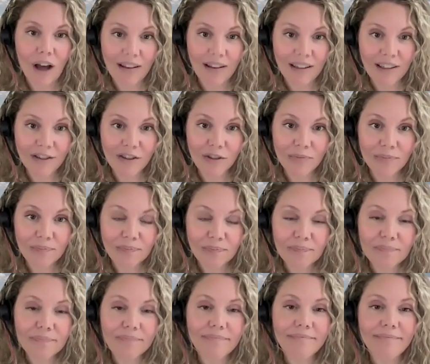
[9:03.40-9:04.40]
knowledge.
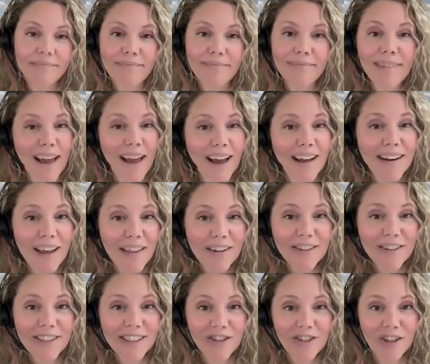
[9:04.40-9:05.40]

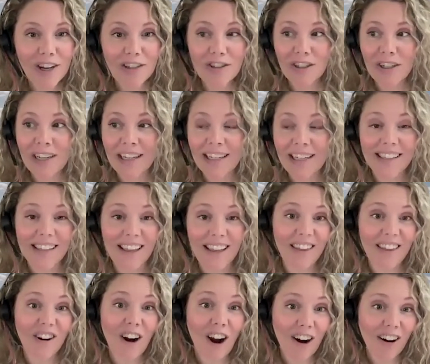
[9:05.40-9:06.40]
Another suggestion is
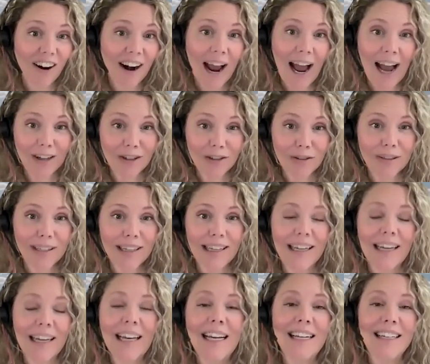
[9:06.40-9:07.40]
that there are
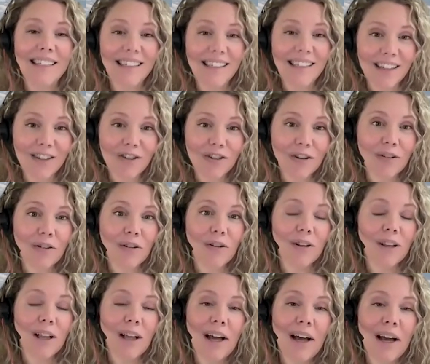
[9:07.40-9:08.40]
actually
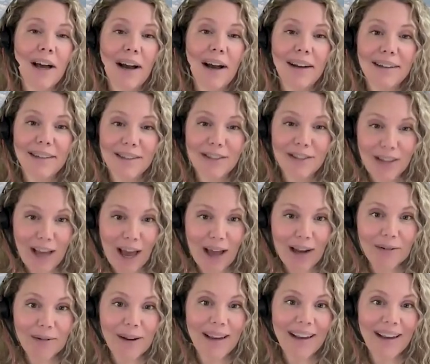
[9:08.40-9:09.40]
digital
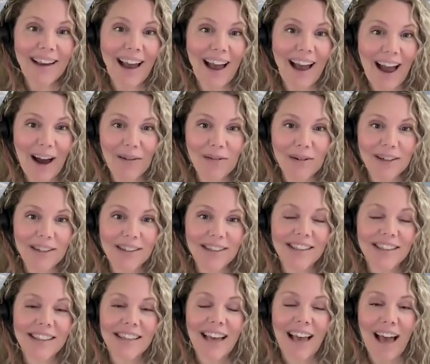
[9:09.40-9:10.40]
shadowing
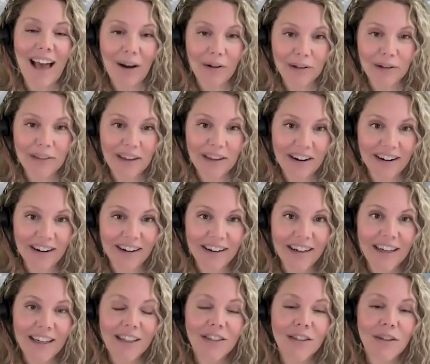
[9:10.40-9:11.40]
hours out there.
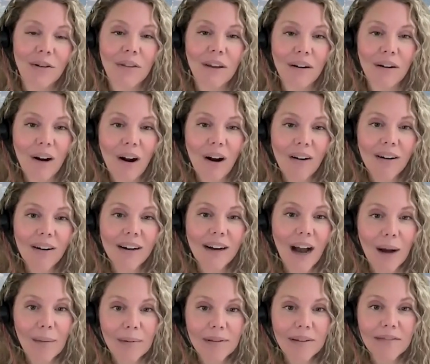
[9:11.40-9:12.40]
So, there are a
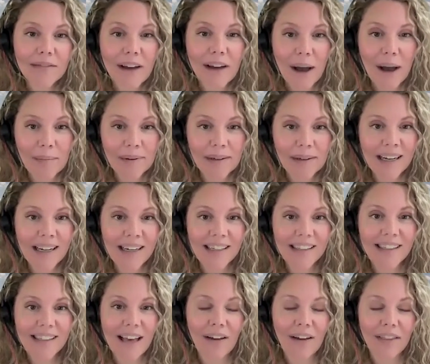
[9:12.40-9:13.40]
couple of
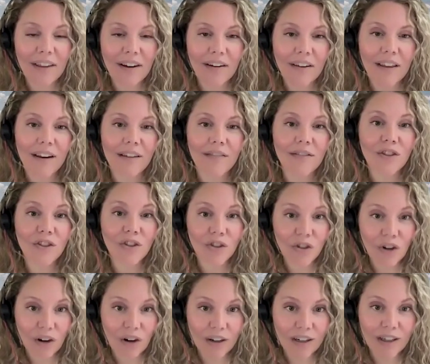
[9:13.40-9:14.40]
companies out there that have
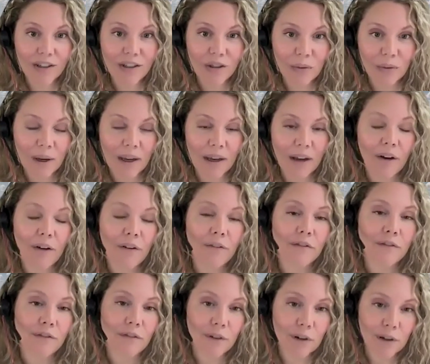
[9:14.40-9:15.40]
started doing
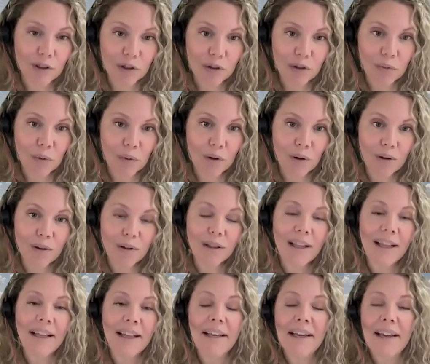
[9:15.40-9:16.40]
virtual